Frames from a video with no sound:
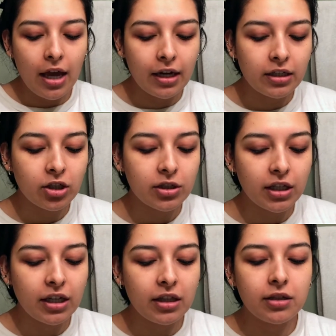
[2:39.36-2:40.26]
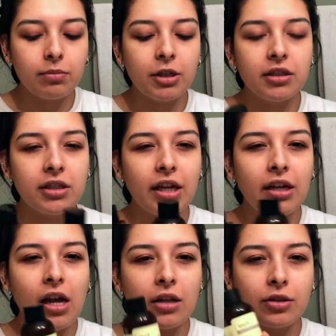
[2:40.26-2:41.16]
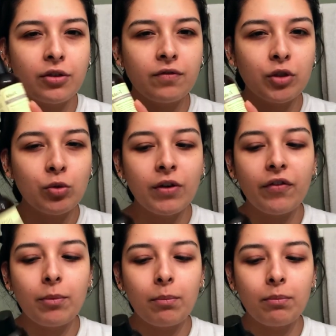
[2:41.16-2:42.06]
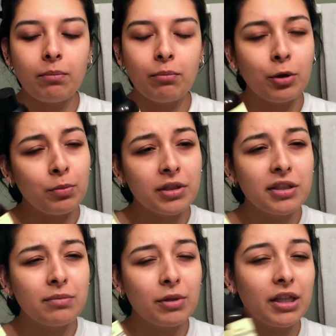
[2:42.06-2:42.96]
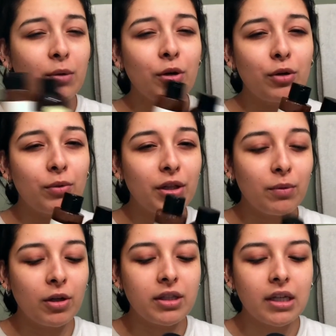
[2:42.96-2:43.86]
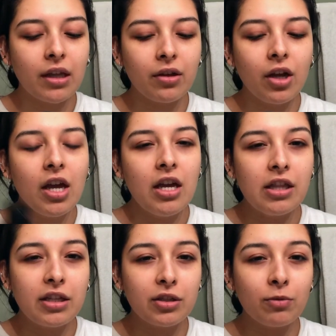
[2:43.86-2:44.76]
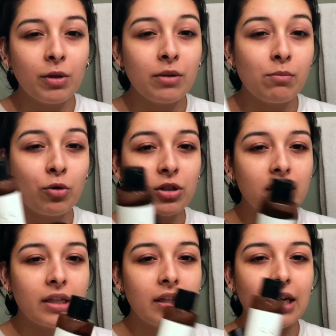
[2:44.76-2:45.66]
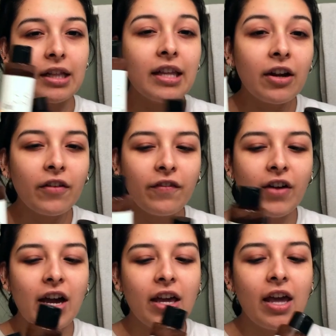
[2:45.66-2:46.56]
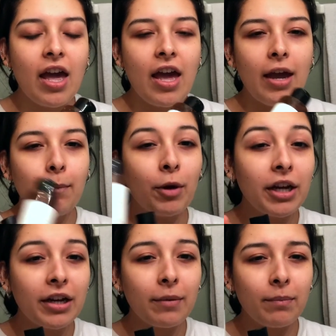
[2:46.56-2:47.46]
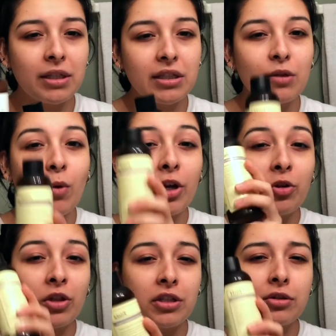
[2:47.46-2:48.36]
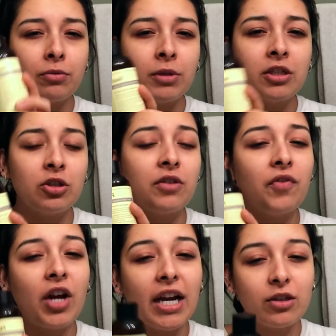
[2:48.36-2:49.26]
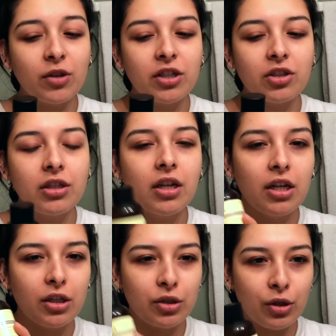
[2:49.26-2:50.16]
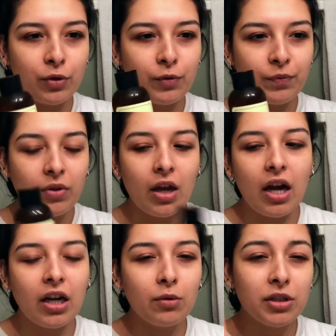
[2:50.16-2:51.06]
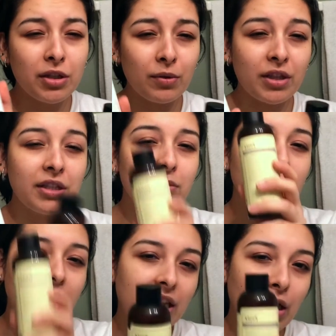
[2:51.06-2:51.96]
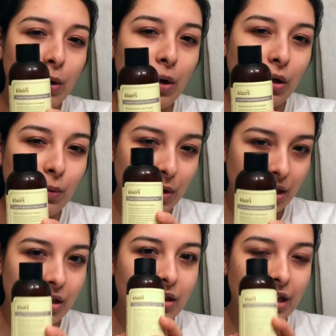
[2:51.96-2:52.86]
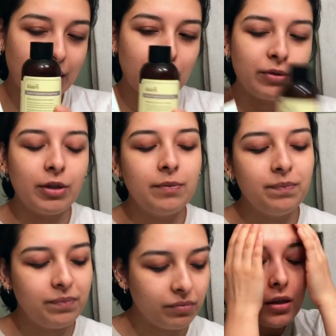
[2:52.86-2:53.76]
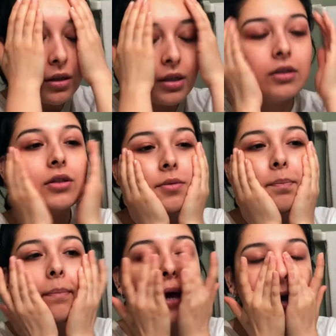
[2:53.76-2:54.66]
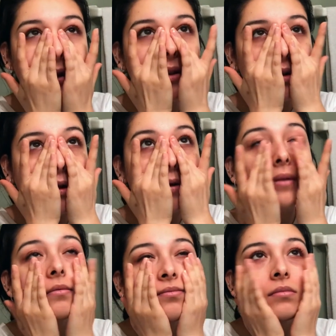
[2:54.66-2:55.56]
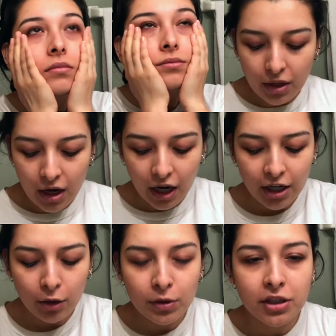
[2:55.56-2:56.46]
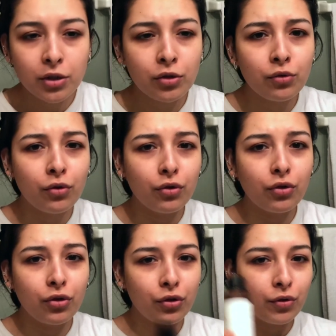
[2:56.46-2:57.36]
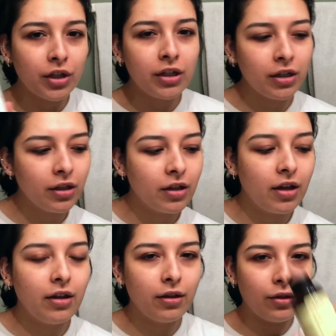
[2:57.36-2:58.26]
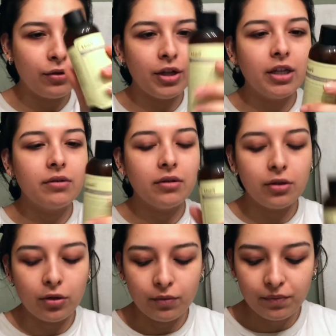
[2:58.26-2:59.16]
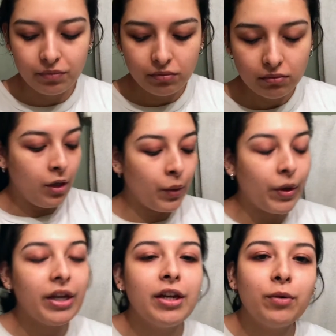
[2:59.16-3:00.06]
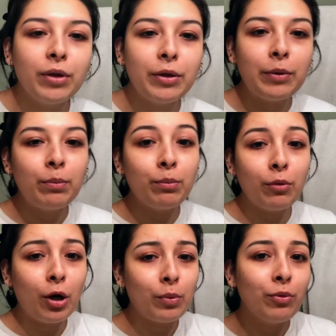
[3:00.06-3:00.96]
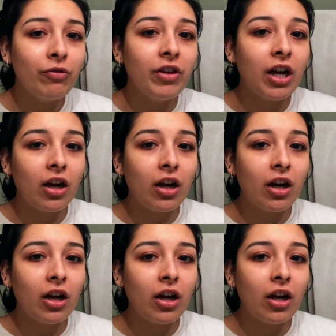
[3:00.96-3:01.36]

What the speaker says: And I just like these because they serve two different purposes, but they work really well together. This will be more to like clarify and brighten up my skin, while this will be just for hydration. So I always start with this one and then go on with the Klairs one. And I just pat it in. I always do 3 and 3, so. Okay, now we are moving